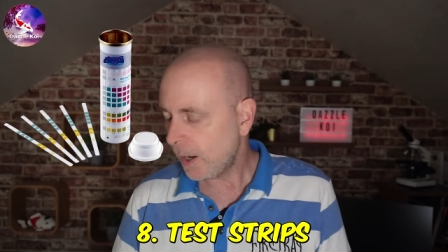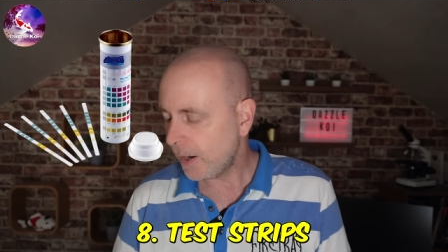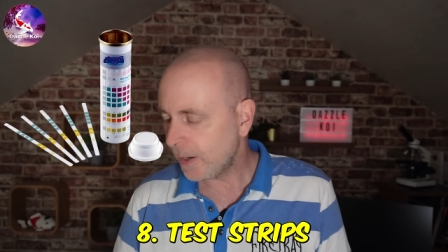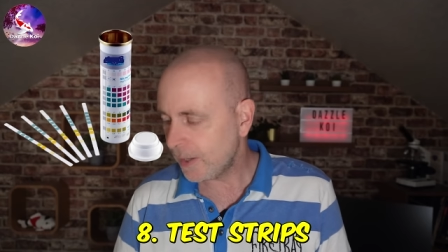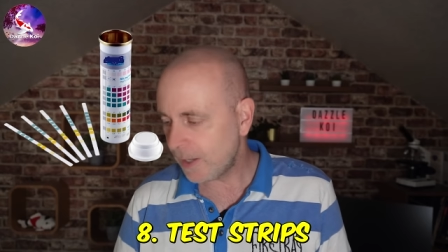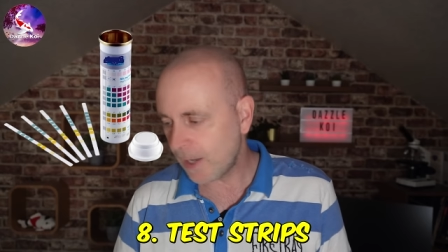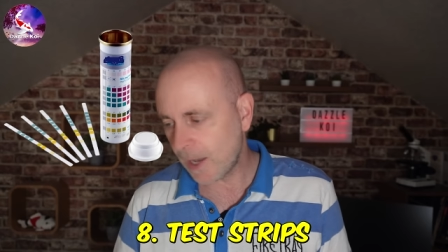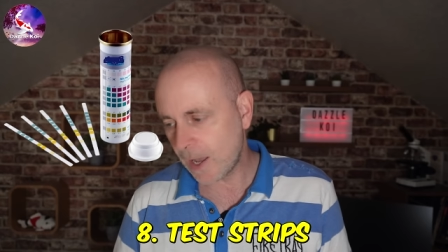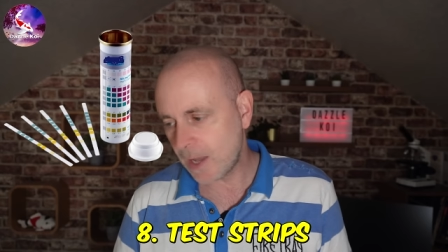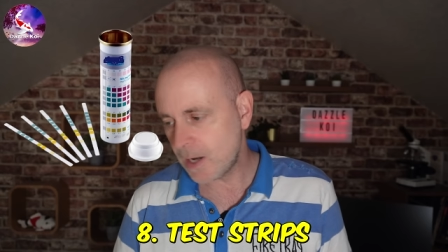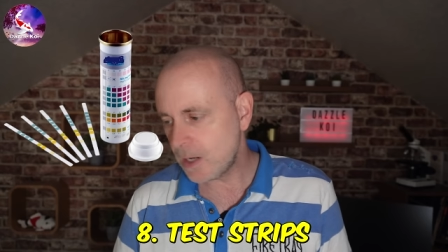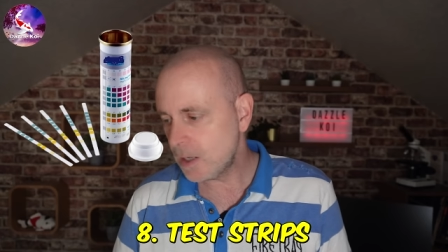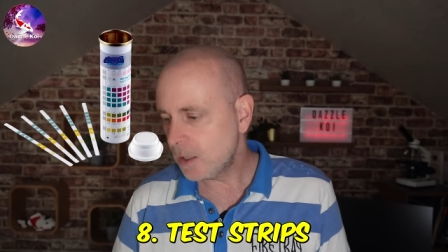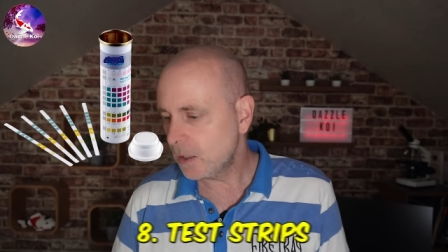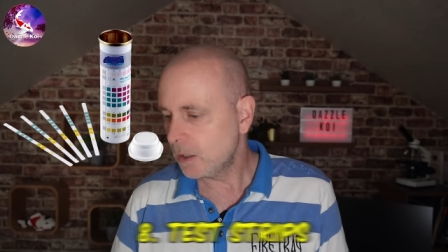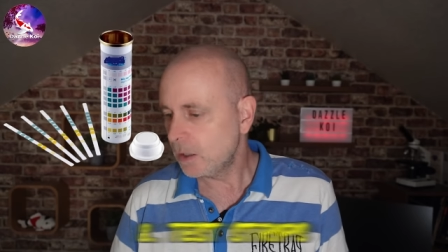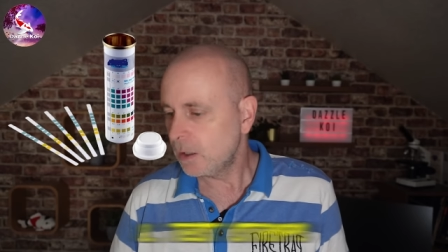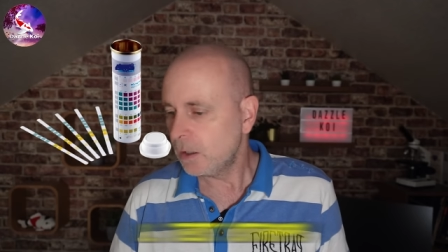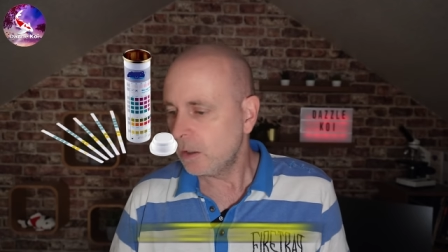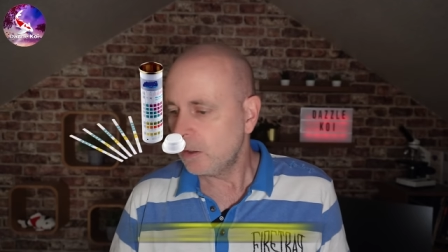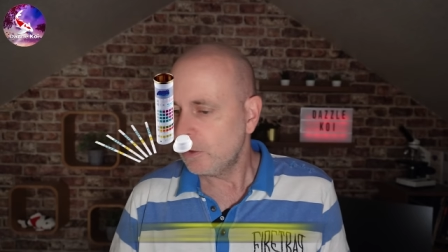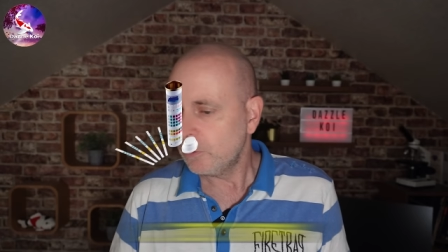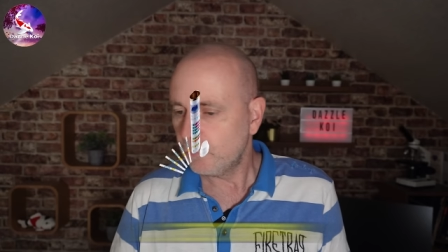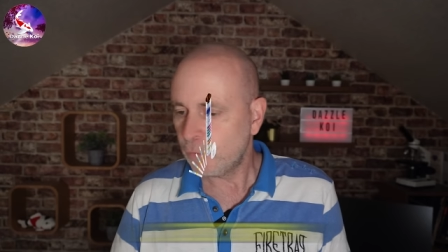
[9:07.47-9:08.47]
Again,
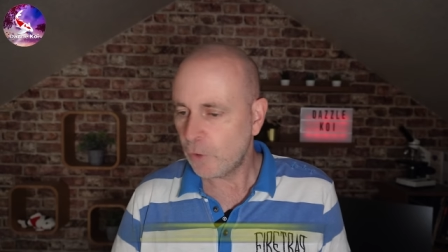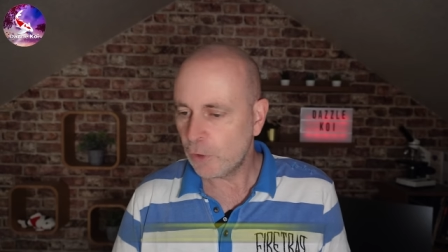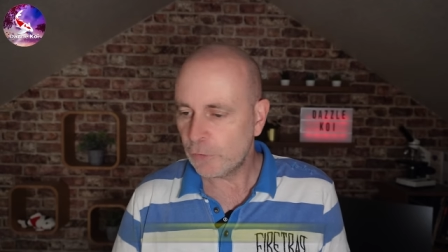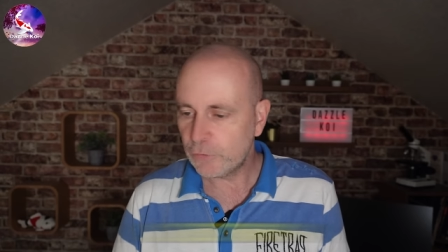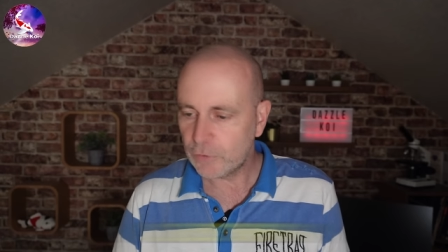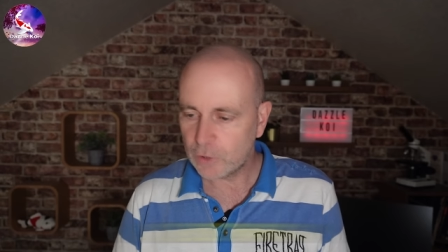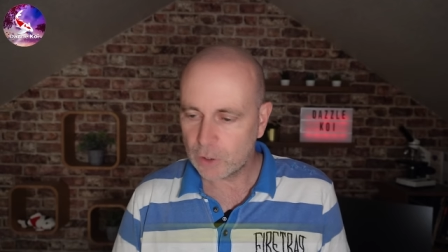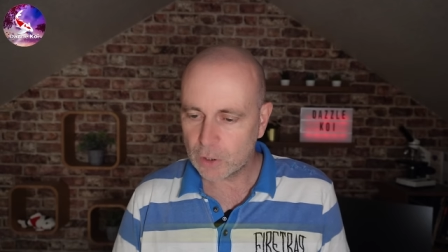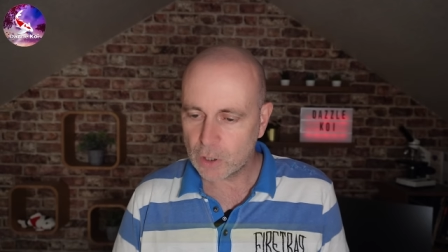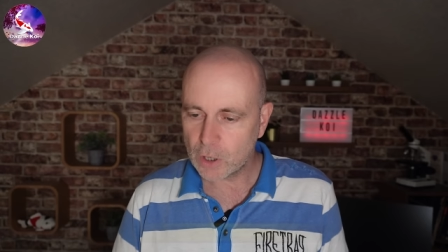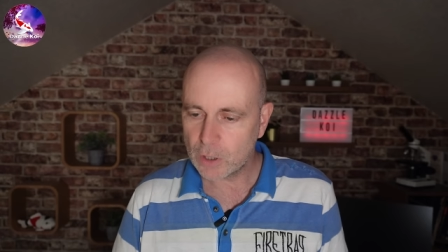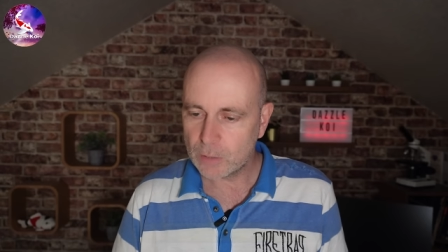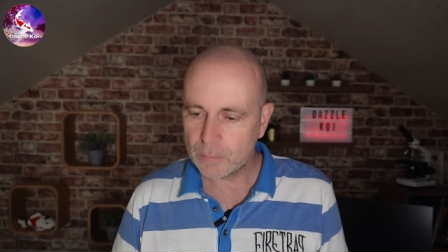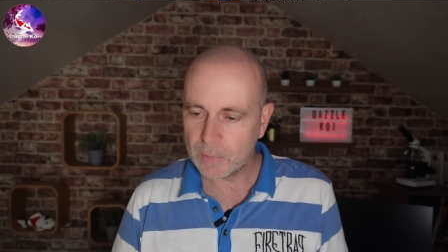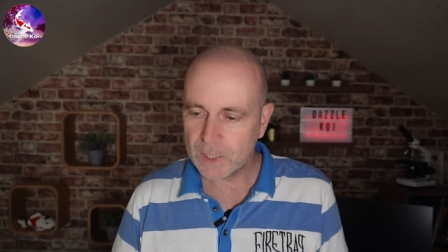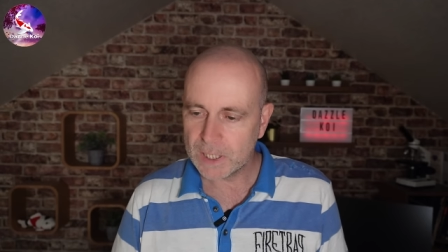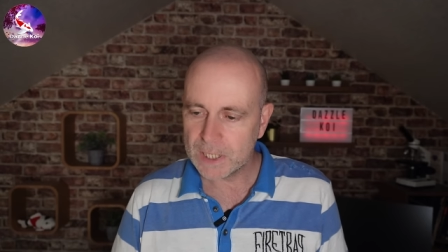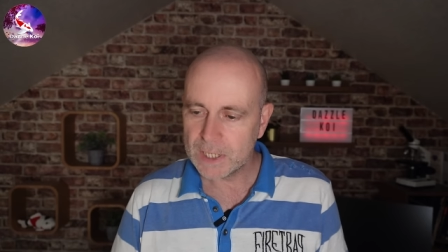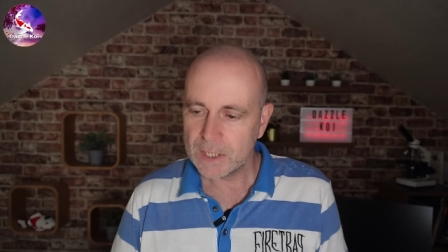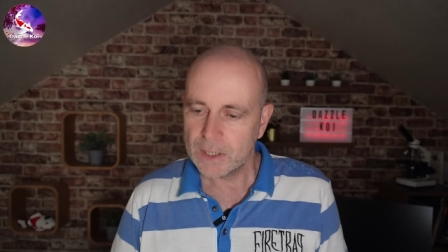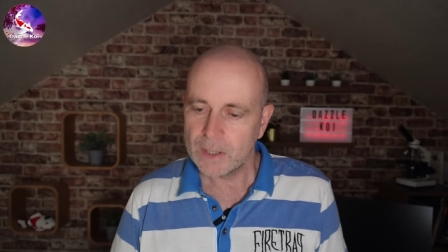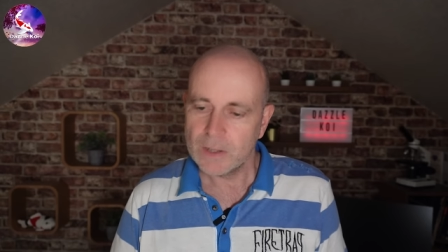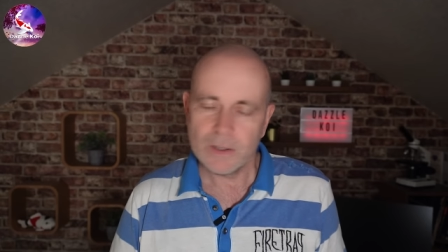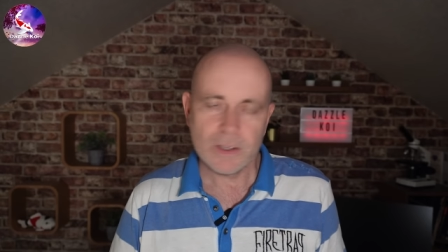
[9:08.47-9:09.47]
false
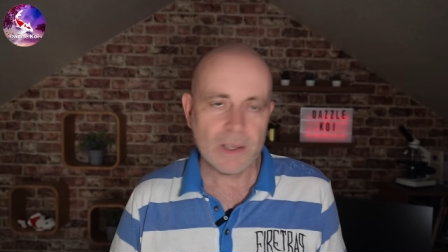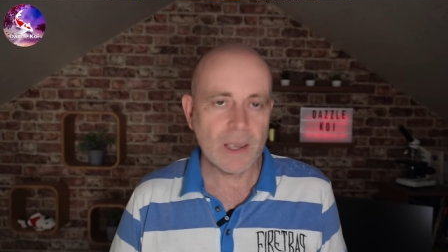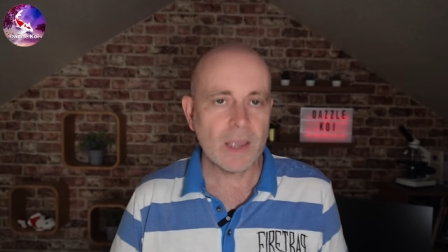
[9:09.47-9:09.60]
economy.